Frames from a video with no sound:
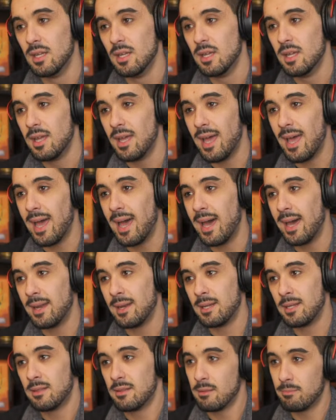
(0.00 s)

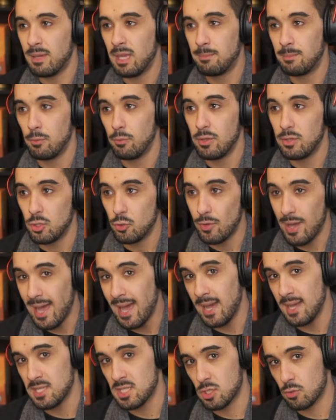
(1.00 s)
And the people we do
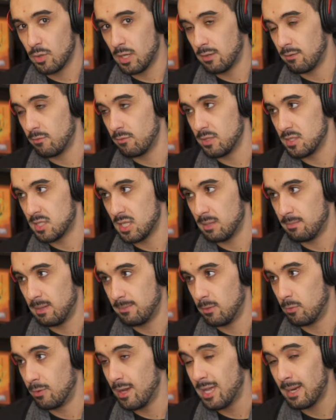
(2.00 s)
ask, whenever we see
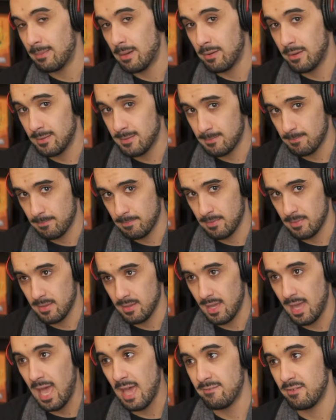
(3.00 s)
people write about it,
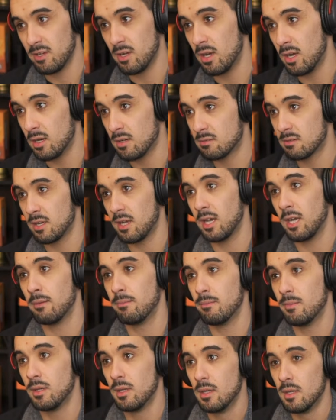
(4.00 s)
have a hard
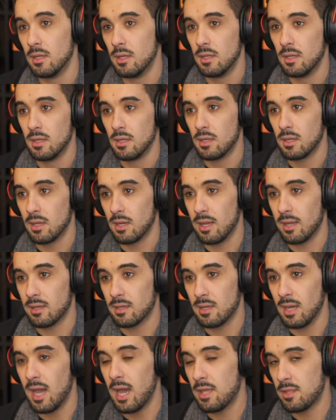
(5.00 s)
time, like
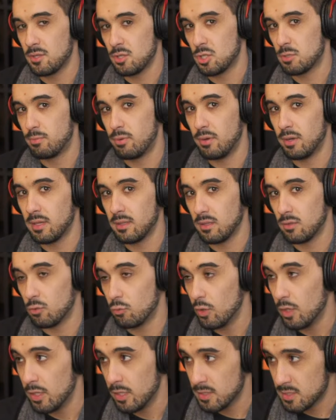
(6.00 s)
either just putting it into
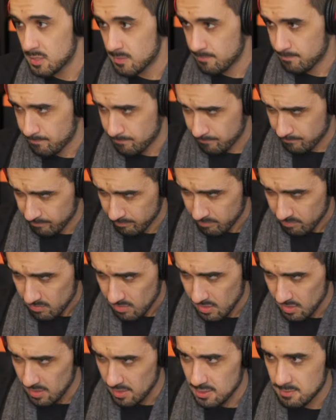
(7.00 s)
words,
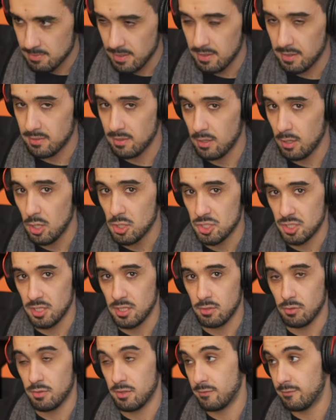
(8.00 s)
explaining the logic
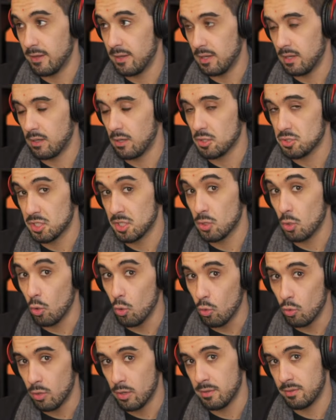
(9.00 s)
or the fading logic,
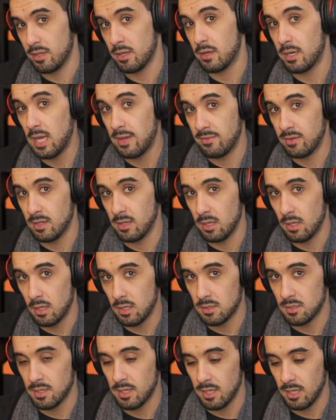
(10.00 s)
or they are having a hard
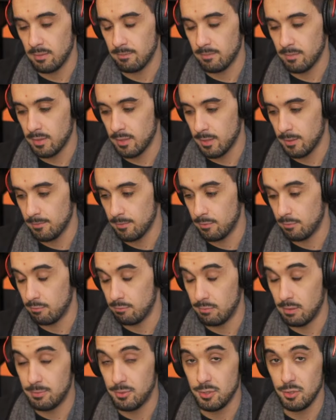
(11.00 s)
time
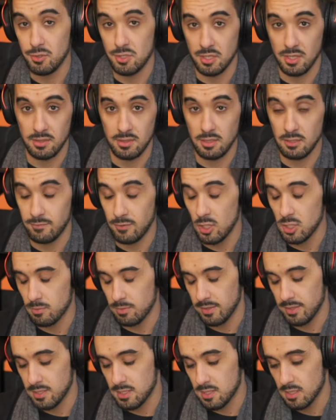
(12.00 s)
reproducing it in the first
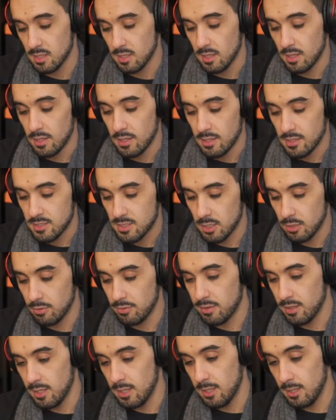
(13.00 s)
place. So
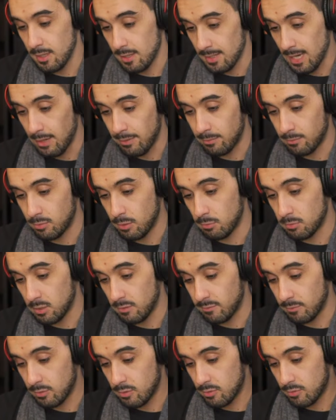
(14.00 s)
now I'm quoting
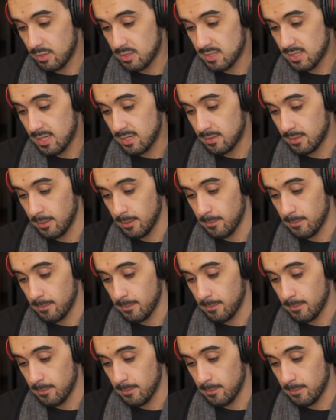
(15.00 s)
from Guru exactly.